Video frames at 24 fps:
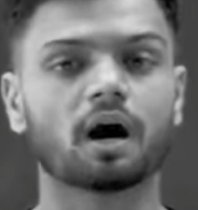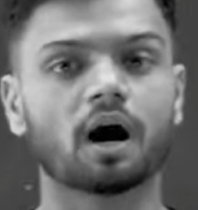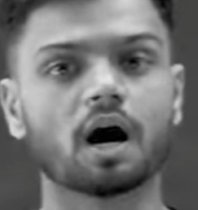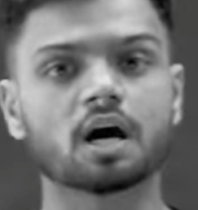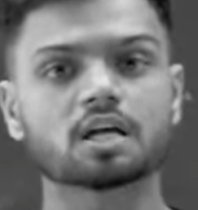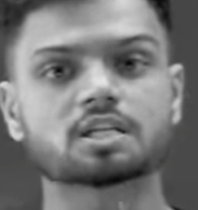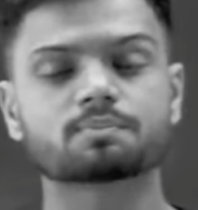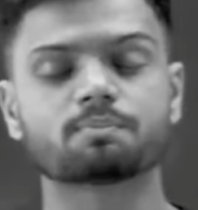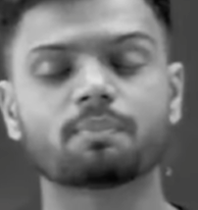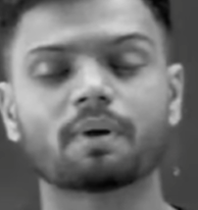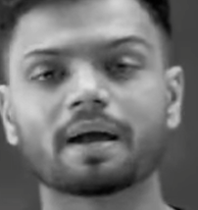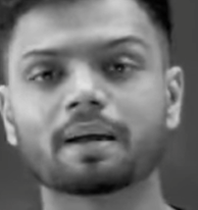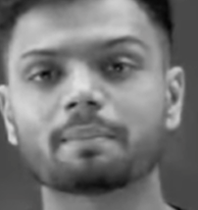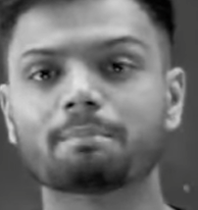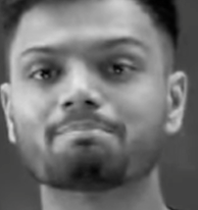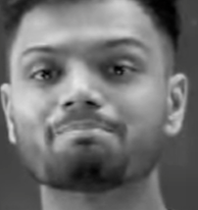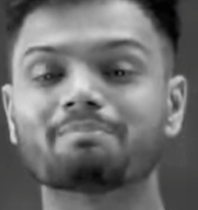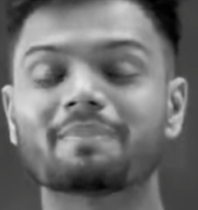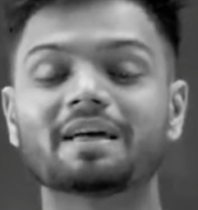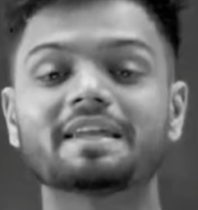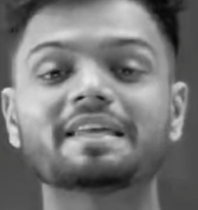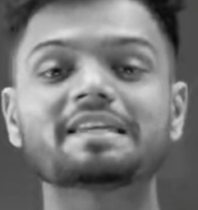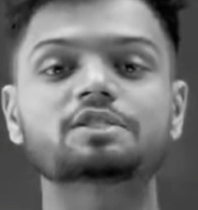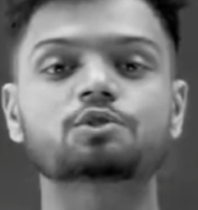asked by
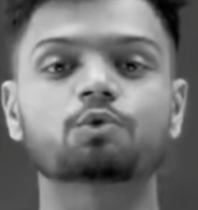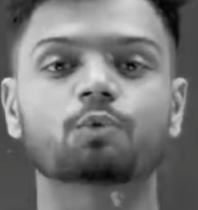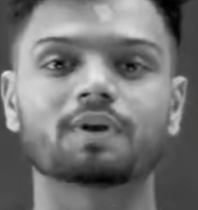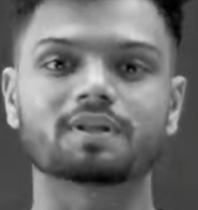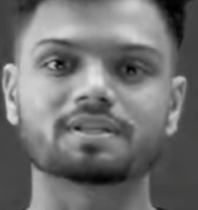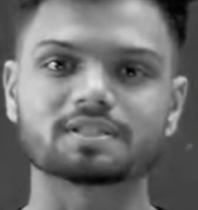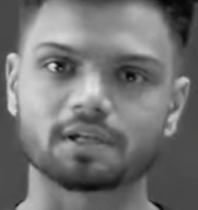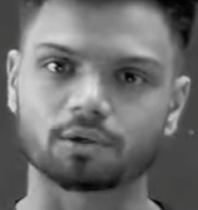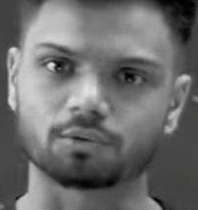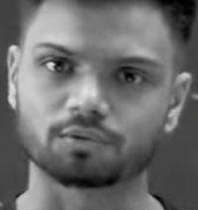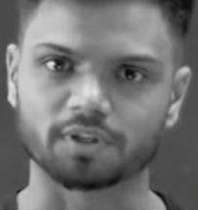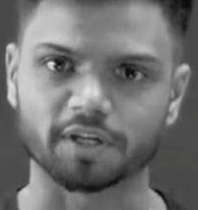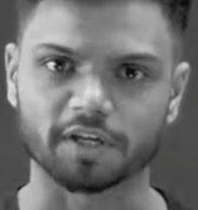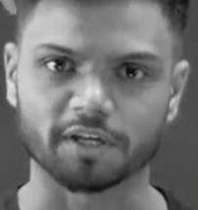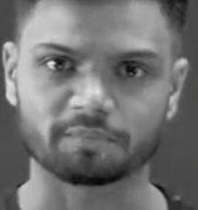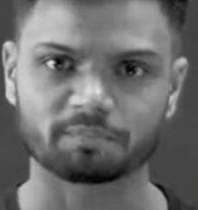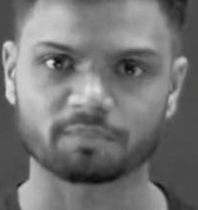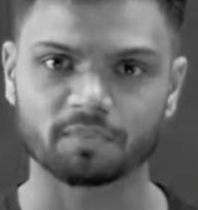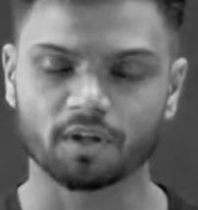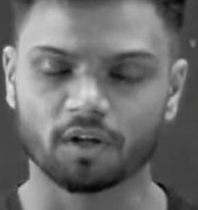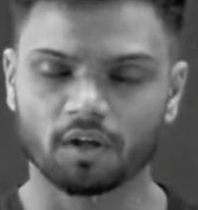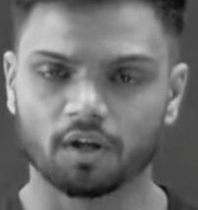many students out there.